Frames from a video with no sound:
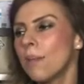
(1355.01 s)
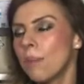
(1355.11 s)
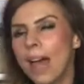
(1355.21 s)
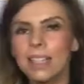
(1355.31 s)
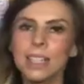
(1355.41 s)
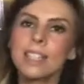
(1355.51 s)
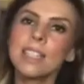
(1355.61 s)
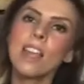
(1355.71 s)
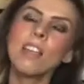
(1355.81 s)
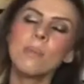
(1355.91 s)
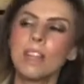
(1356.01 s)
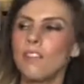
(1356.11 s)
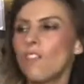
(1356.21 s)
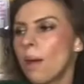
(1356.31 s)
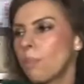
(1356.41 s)
pattern, so many
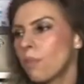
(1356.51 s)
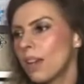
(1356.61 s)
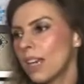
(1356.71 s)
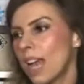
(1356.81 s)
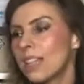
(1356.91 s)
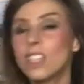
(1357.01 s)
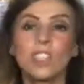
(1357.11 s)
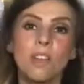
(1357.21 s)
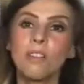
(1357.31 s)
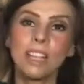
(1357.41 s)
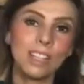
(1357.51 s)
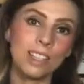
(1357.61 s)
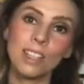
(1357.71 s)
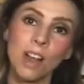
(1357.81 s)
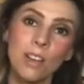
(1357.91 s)
fabric, and so little
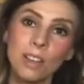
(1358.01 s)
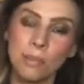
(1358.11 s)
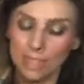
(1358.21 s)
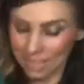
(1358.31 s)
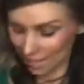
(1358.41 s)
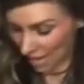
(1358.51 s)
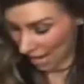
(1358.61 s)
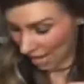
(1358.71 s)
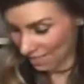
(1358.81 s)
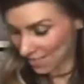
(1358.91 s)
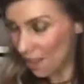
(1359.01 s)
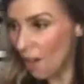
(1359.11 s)
time, isn't there? It's